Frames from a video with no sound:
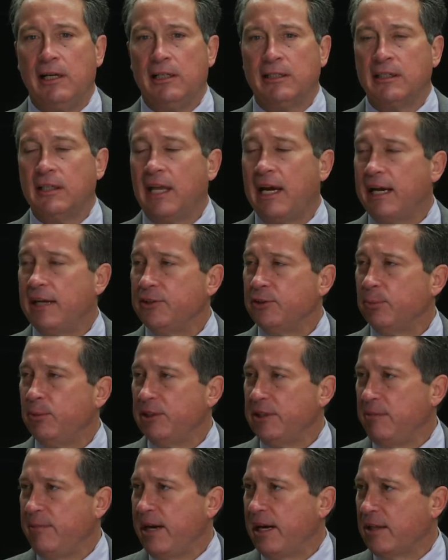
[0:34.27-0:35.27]
clients,
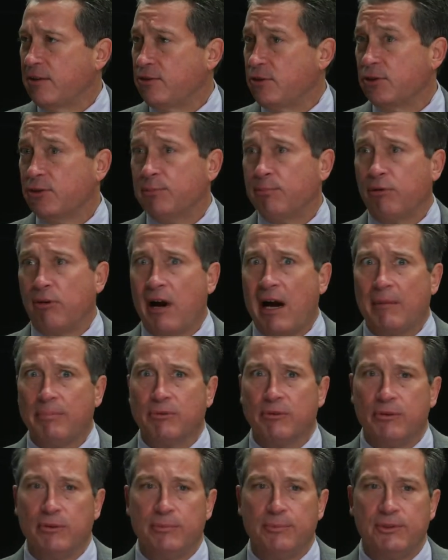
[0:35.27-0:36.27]
money managers, prop
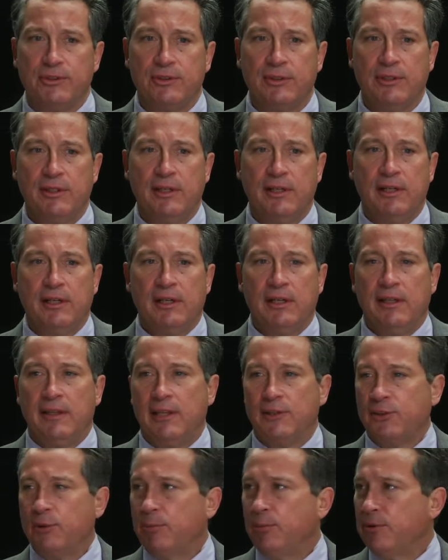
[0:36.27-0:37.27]
groups
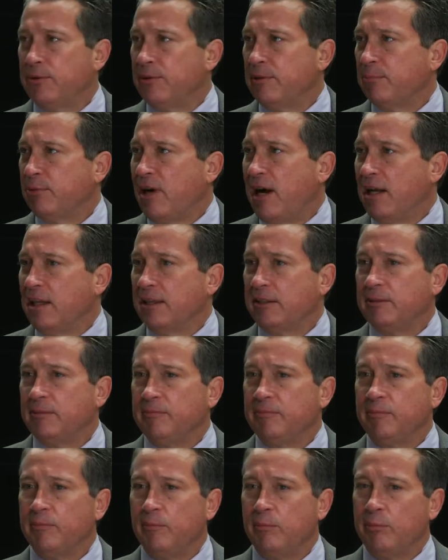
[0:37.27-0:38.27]
that support the product,
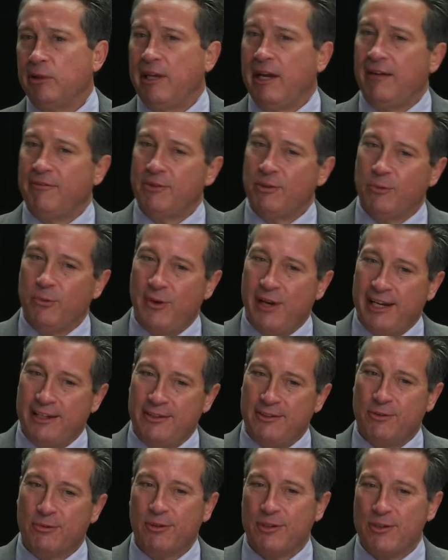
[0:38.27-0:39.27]
but have to
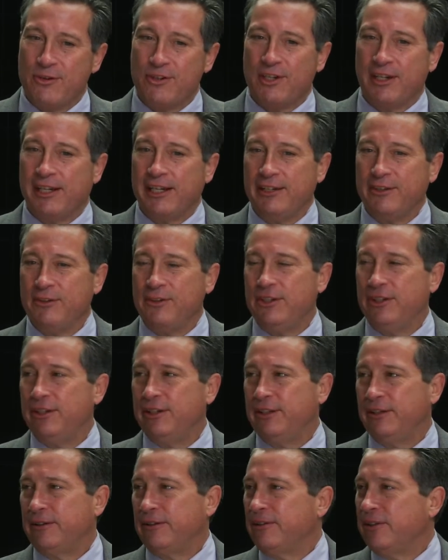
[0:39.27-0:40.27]
wait traditionally
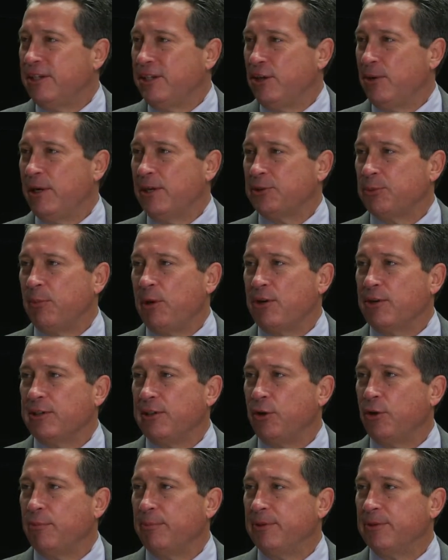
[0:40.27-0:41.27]
till the U.S.
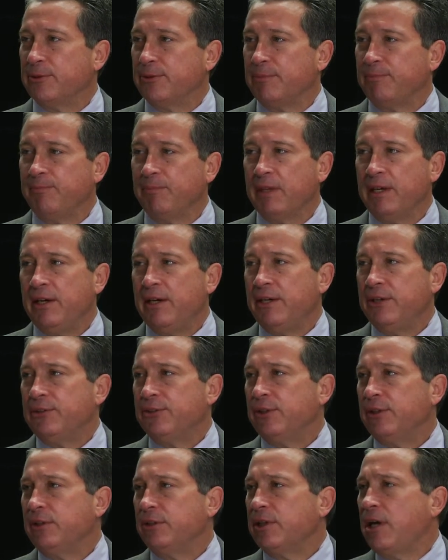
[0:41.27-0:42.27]
market opens.
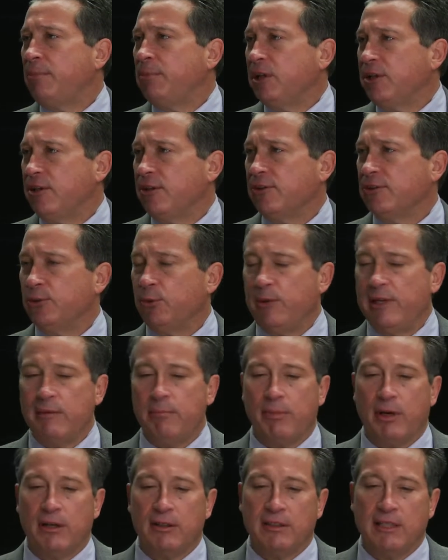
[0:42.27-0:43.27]
So a couple of years we
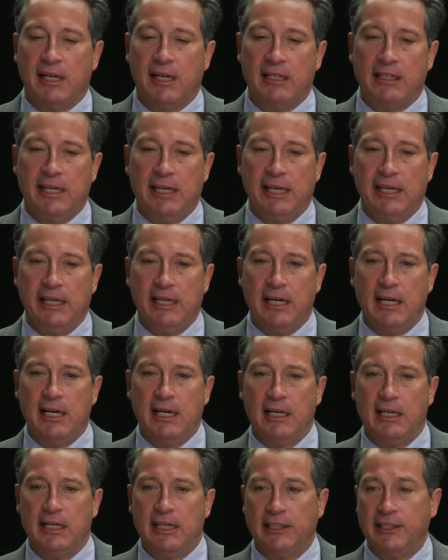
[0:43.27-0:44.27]
embarked on
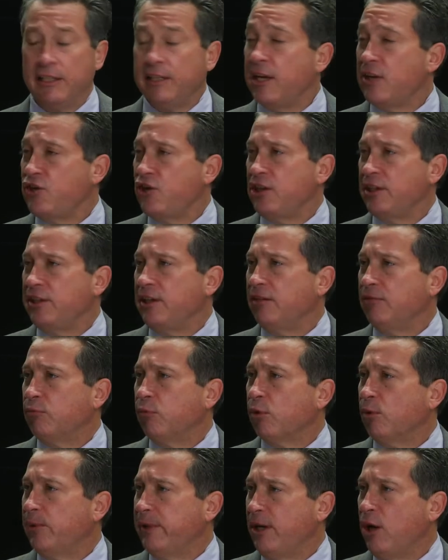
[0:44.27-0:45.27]
an initiative
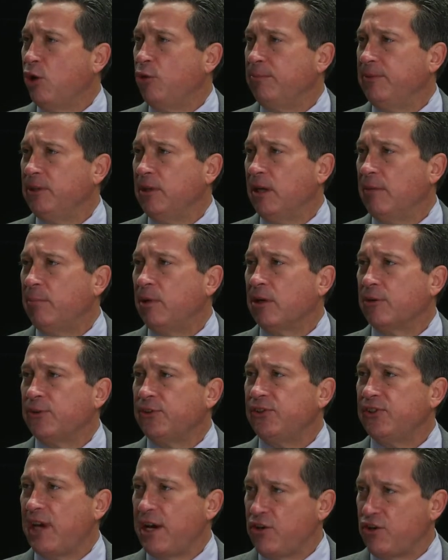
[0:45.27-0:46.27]
where we opened up our
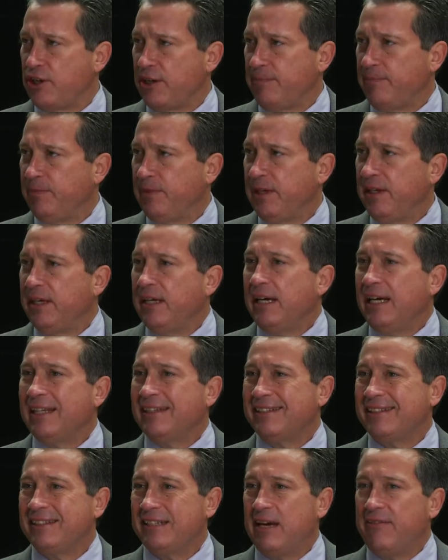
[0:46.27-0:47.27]
session
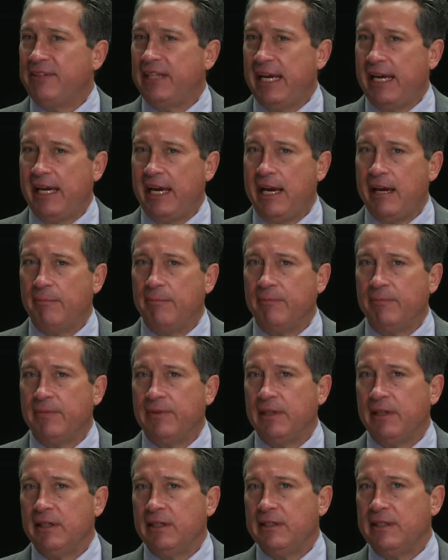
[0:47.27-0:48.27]
at 7
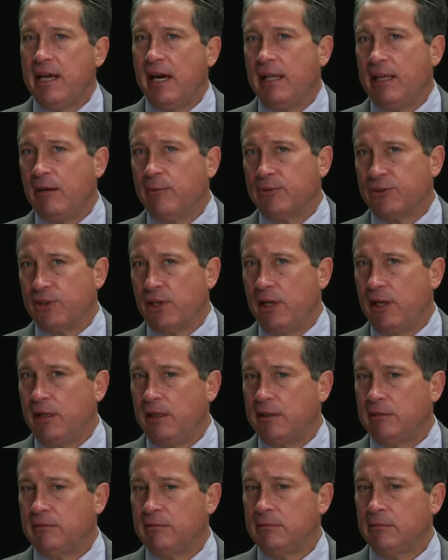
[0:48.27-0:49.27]
a.m. Now that was
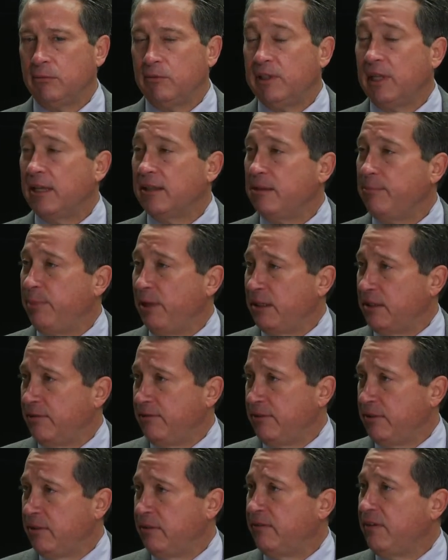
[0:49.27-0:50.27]
all without the
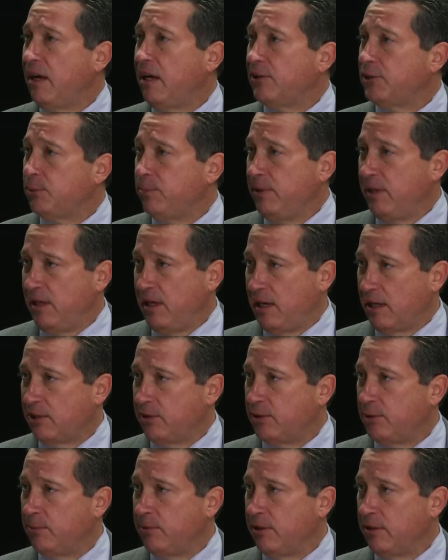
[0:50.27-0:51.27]
benefit of
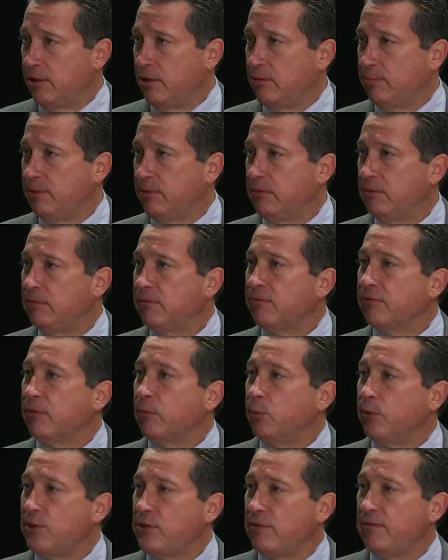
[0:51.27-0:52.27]
SPX being open,
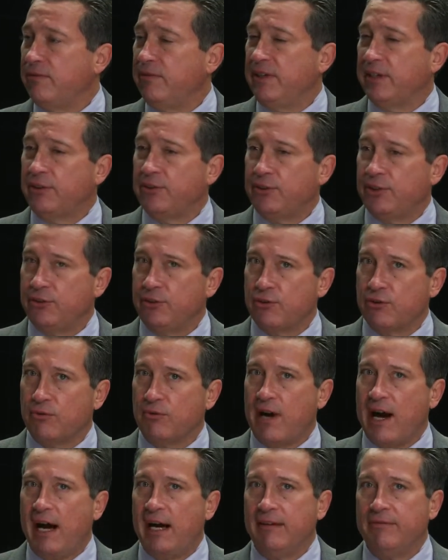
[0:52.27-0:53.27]
from which VIX is
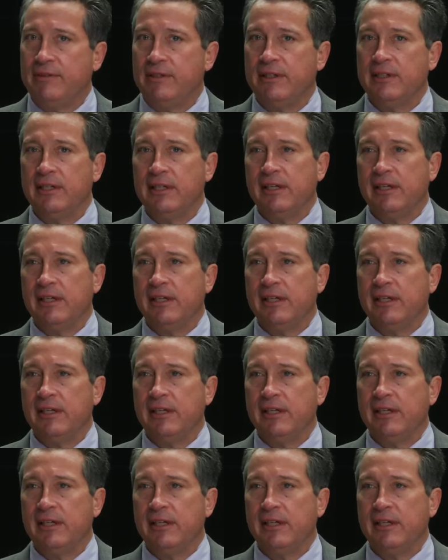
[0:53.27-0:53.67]
derived.